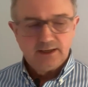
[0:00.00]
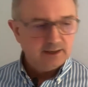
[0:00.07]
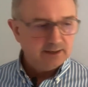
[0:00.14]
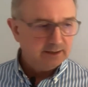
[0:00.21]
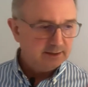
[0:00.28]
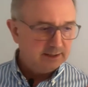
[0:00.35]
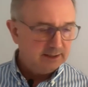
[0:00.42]

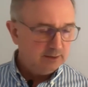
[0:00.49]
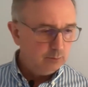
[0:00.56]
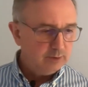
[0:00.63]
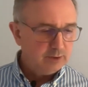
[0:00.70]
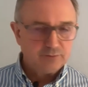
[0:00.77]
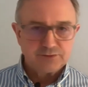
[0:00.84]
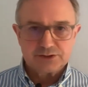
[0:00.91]
And he
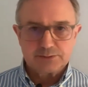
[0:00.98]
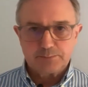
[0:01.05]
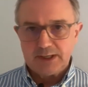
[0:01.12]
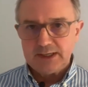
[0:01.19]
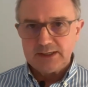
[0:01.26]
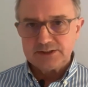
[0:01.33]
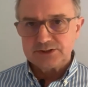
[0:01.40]
went off to
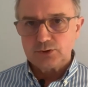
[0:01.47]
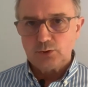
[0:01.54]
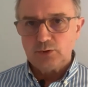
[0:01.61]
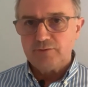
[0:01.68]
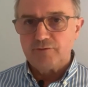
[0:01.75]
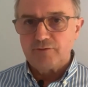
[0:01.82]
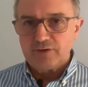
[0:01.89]
Spain and is
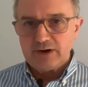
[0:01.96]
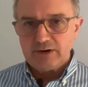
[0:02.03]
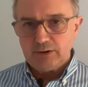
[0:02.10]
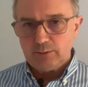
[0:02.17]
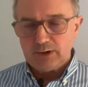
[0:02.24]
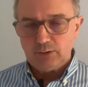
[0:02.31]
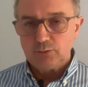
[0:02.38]
doing
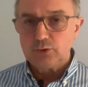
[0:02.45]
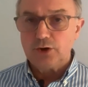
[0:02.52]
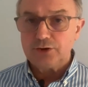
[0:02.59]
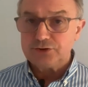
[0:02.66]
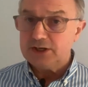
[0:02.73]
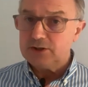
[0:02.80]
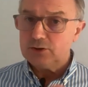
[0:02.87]
very well.
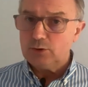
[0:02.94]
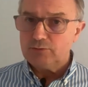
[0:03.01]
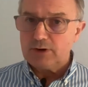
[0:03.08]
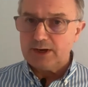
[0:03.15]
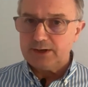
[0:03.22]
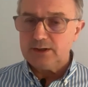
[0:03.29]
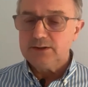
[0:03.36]
Didn't do a
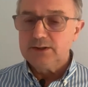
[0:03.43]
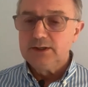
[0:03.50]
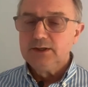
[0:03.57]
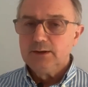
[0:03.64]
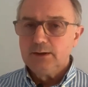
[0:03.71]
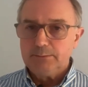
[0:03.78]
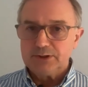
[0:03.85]
runner,
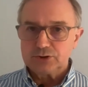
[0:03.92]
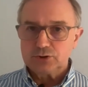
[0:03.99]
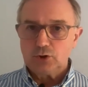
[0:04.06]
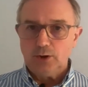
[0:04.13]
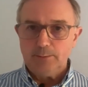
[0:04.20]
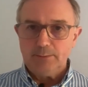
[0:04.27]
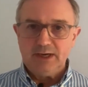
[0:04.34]
but has
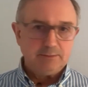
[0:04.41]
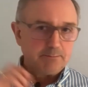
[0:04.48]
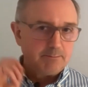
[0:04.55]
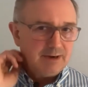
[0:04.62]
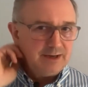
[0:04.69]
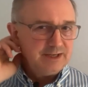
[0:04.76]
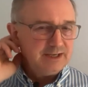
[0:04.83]
gone and made
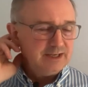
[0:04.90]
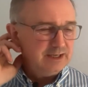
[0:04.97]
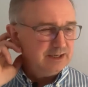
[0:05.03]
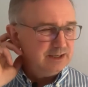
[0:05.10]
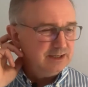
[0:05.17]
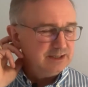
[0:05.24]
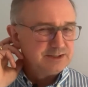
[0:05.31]
money
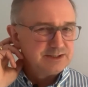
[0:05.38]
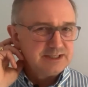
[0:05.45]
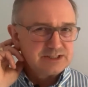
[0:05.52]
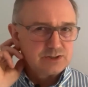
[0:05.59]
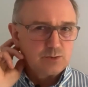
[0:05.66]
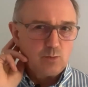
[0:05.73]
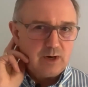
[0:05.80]
in a
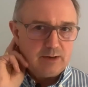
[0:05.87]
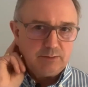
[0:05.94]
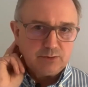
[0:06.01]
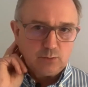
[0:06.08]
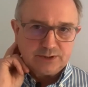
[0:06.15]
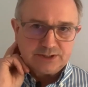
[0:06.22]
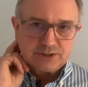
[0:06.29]
decent way with
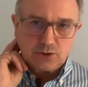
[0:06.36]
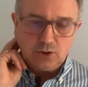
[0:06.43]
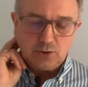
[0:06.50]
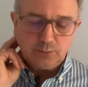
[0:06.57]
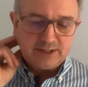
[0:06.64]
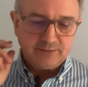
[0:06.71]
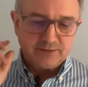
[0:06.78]
all his
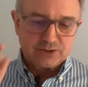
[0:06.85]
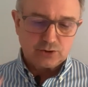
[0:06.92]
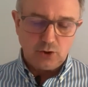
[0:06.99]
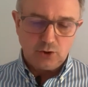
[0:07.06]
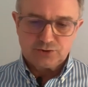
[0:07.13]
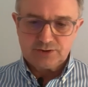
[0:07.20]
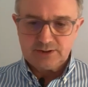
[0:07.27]
without his
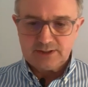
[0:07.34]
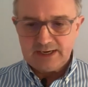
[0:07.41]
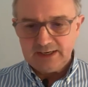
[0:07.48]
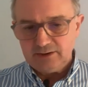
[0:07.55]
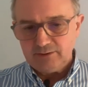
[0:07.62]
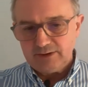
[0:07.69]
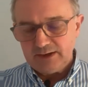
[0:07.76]
costs
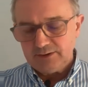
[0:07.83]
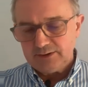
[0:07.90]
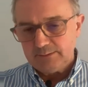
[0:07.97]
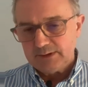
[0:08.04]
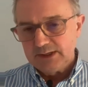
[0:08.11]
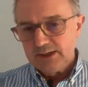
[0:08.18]
hanging around him.